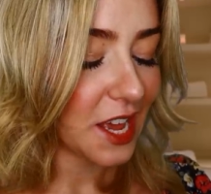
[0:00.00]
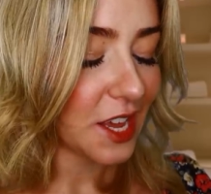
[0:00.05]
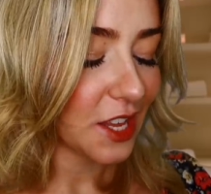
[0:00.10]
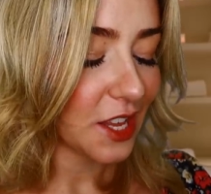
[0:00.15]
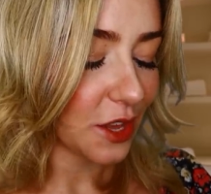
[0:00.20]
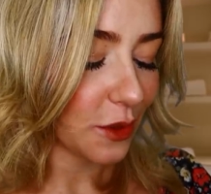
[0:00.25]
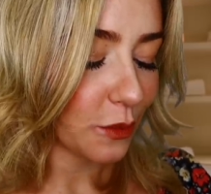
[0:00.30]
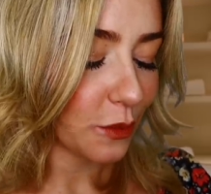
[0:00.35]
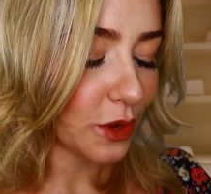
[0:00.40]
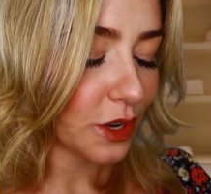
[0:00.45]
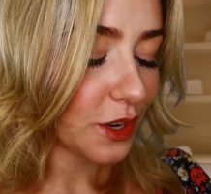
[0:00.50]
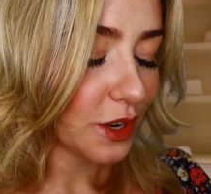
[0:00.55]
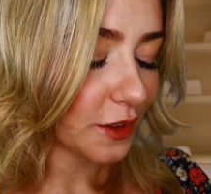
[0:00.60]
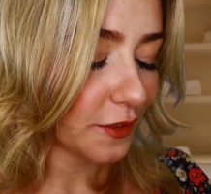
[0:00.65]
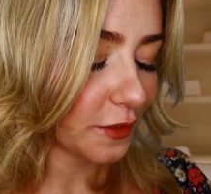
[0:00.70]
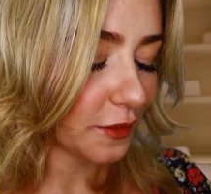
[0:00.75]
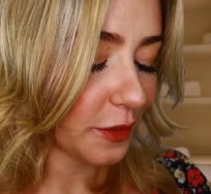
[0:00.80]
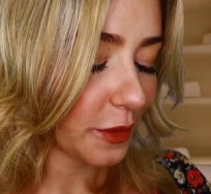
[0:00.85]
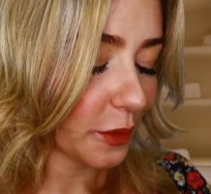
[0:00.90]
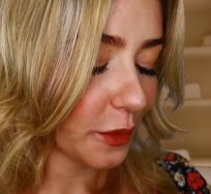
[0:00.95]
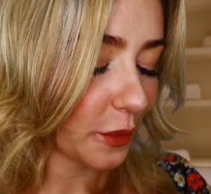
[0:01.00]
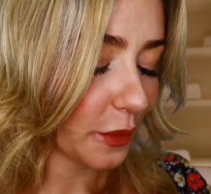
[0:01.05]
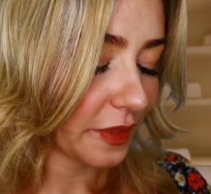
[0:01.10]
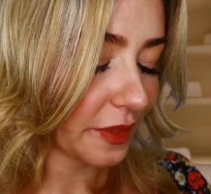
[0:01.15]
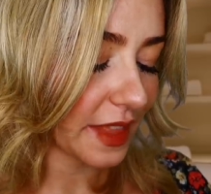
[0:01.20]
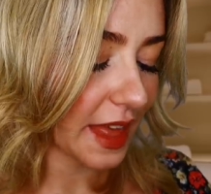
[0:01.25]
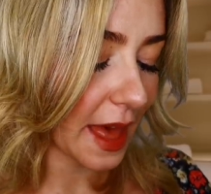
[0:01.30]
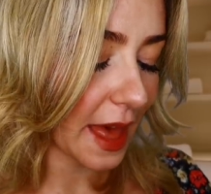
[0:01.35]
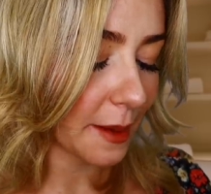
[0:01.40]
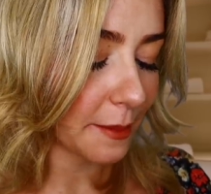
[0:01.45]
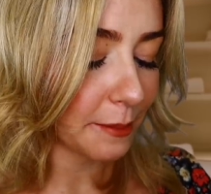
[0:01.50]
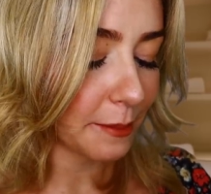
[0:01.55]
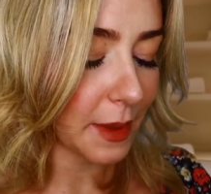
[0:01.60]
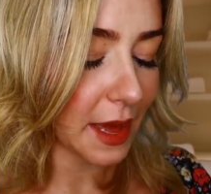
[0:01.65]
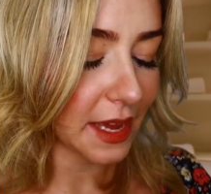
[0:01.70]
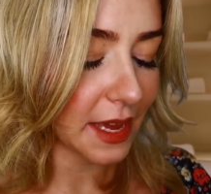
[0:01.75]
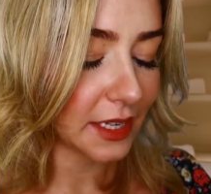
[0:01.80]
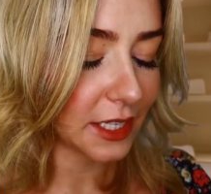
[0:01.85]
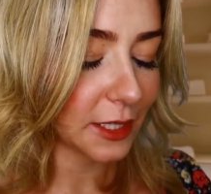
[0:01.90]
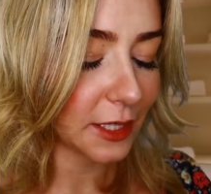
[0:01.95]
You wouldn't have thought that,
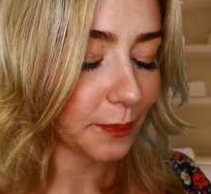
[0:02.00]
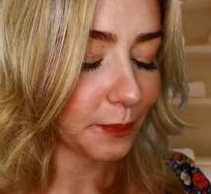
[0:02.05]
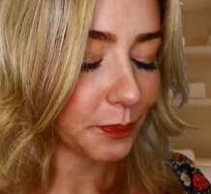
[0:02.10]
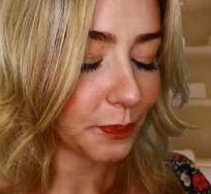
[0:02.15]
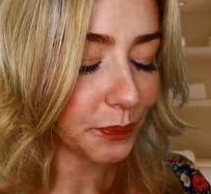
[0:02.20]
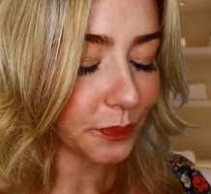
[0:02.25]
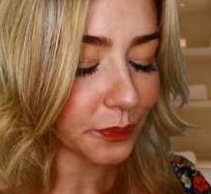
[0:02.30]
but